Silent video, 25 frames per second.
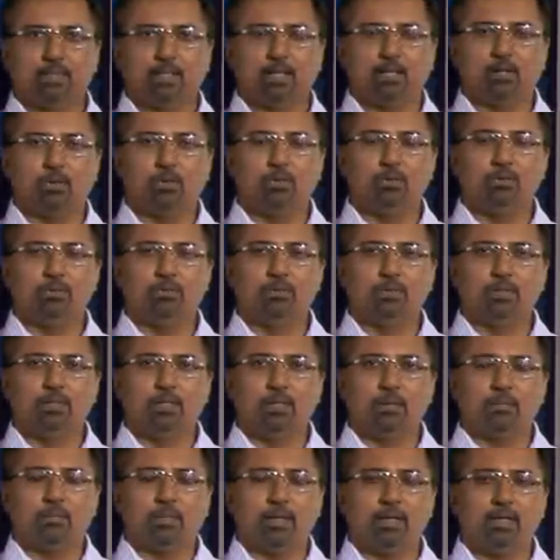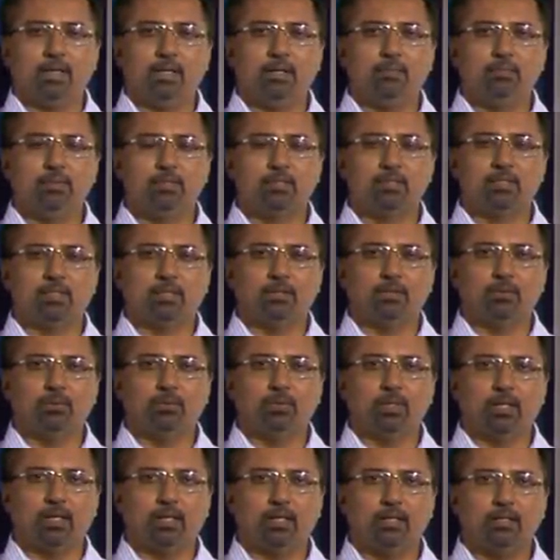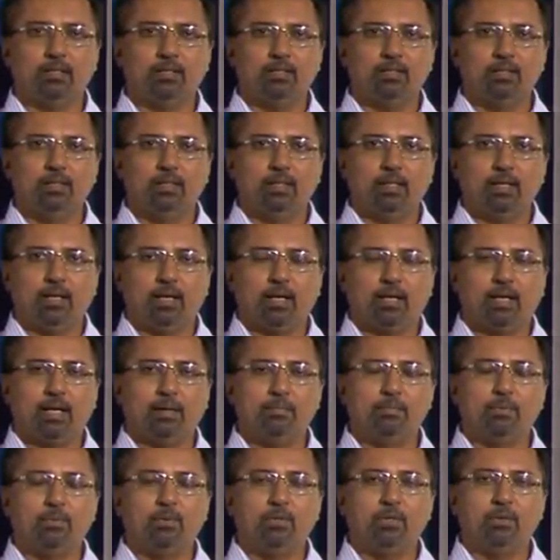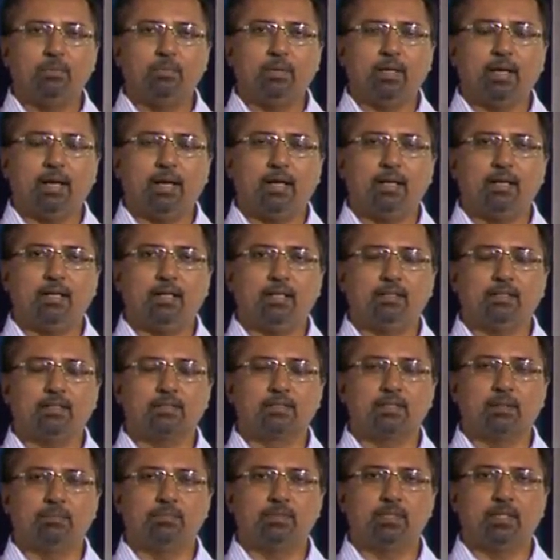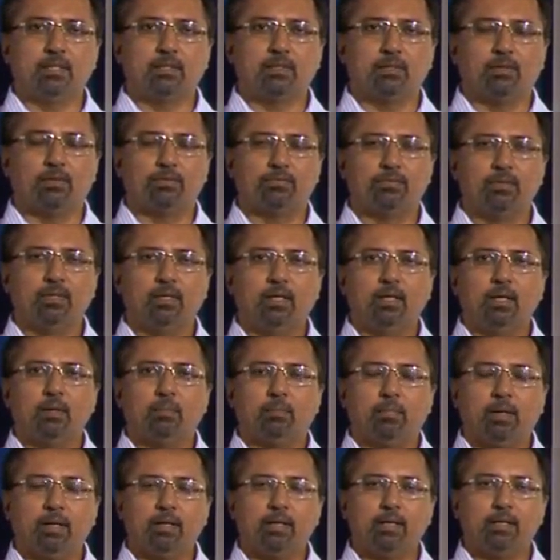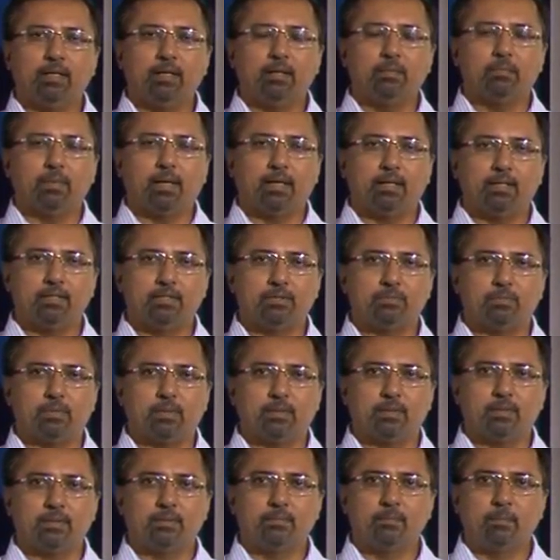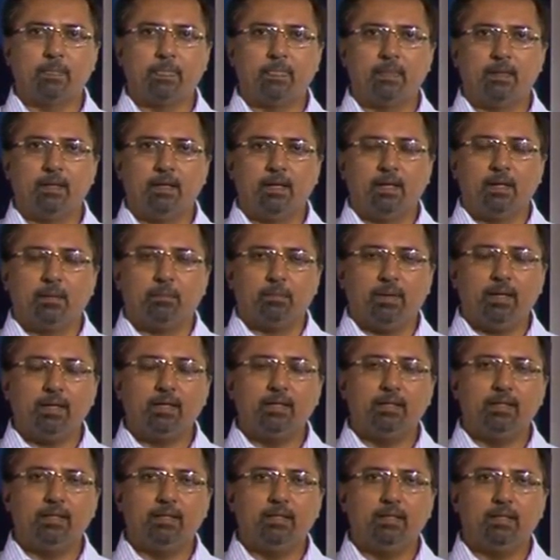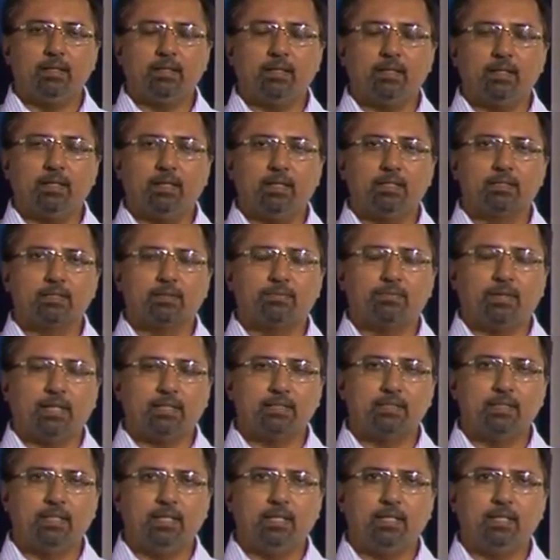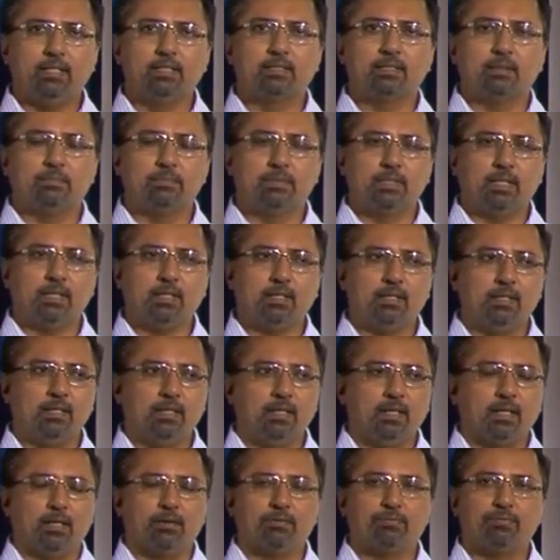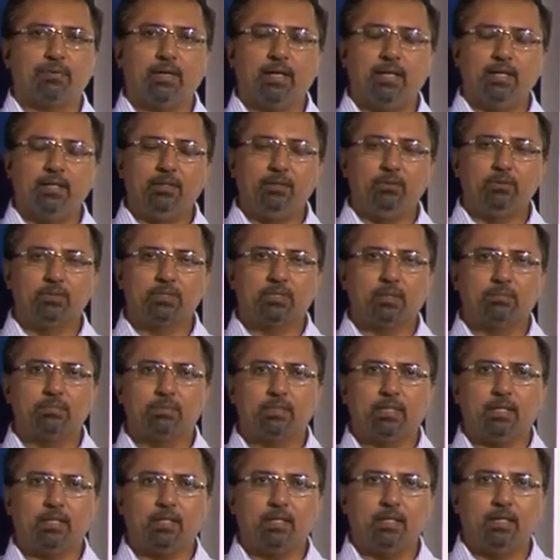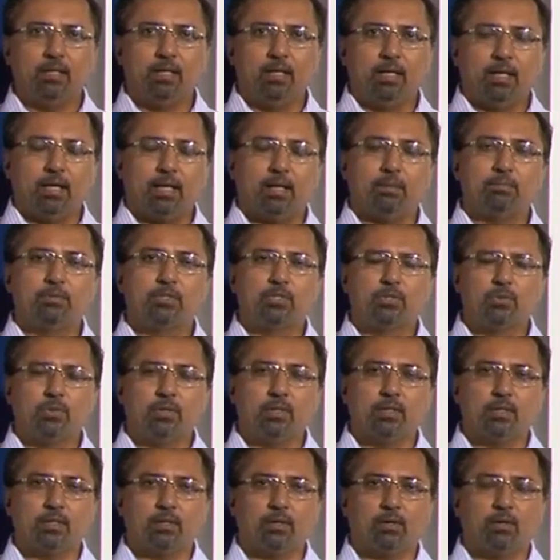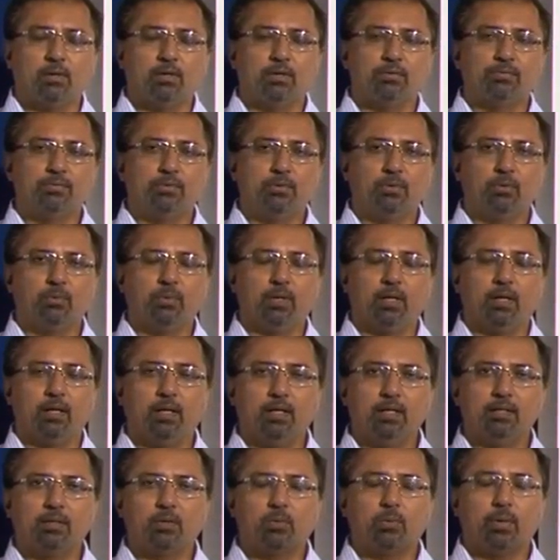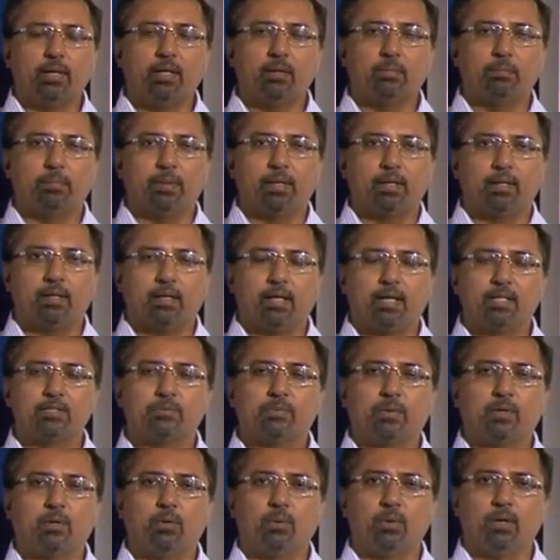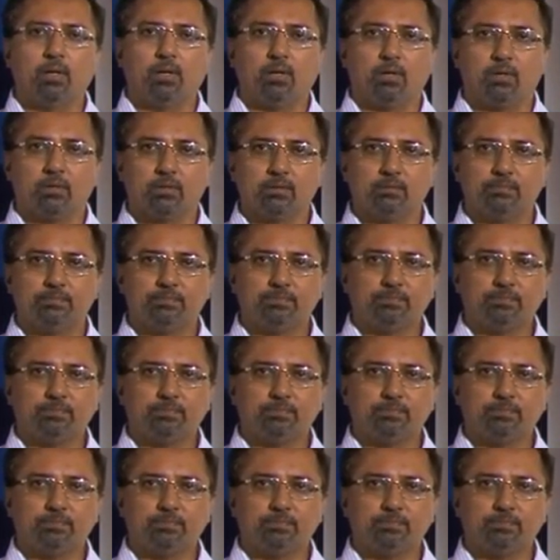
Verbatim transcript: Hello, my name is Chandu Nair and I am going to be handling the subject of marketing management. Marketing is a fascinating subject, a fairly new subject and I'm sure all of you will learn quite a bit as we go along.